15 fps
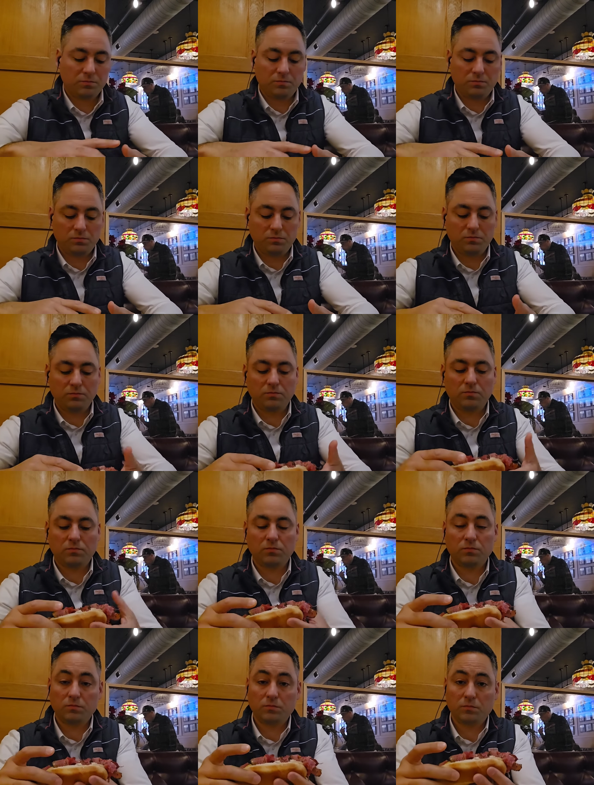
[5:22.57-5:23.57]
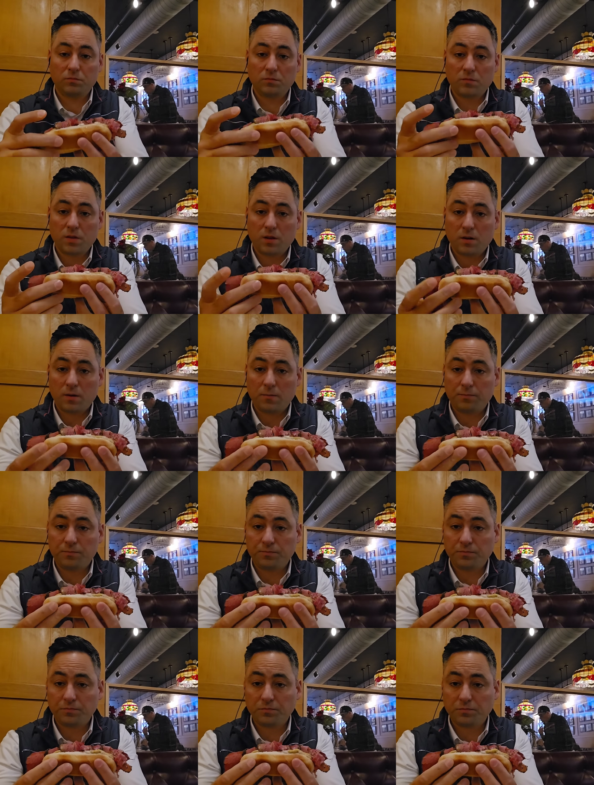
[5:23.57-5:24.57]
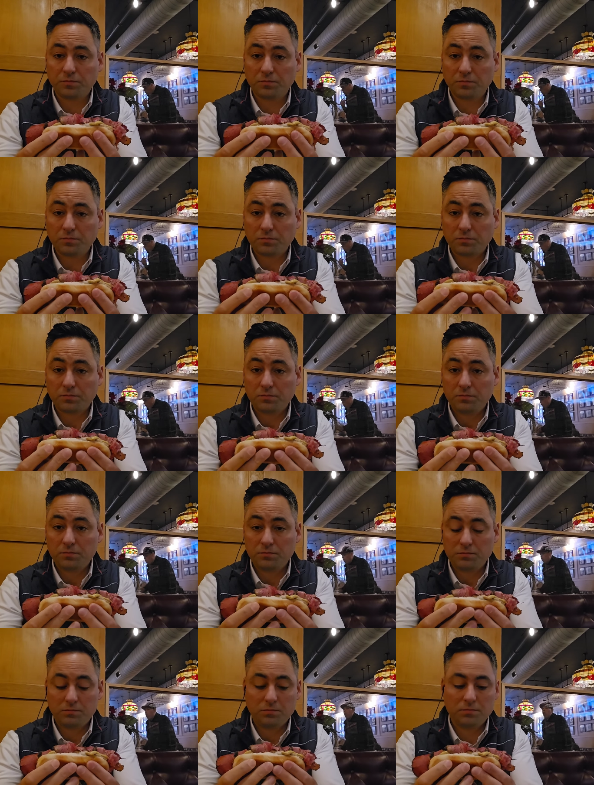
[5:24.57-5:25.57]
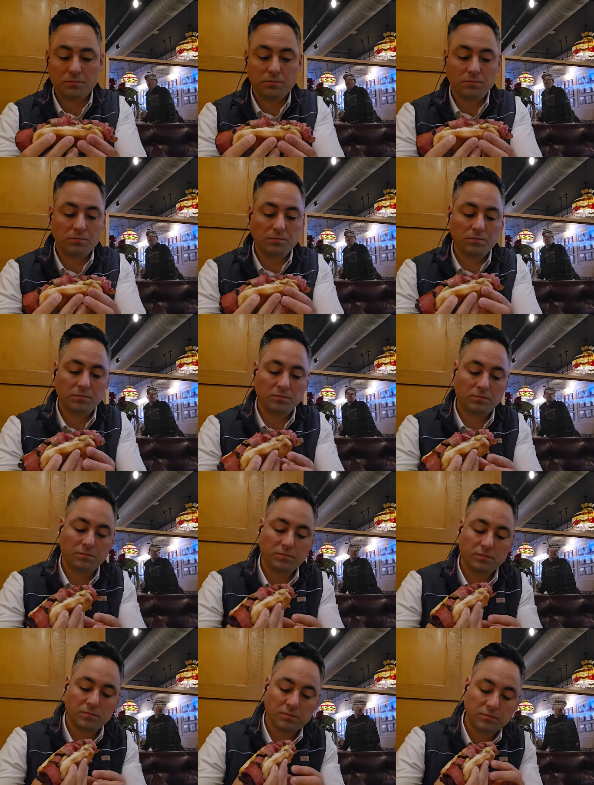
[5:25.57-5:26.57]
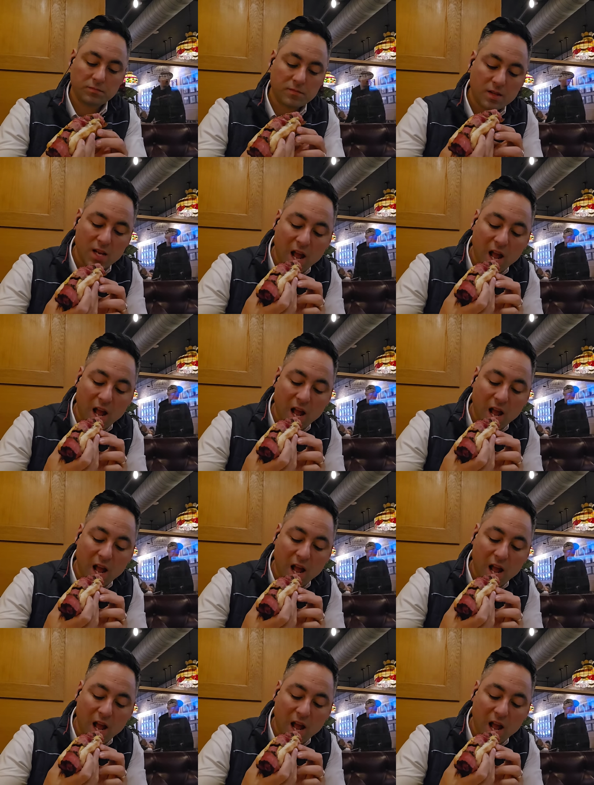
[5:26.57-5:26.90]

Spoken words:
(no one is talking)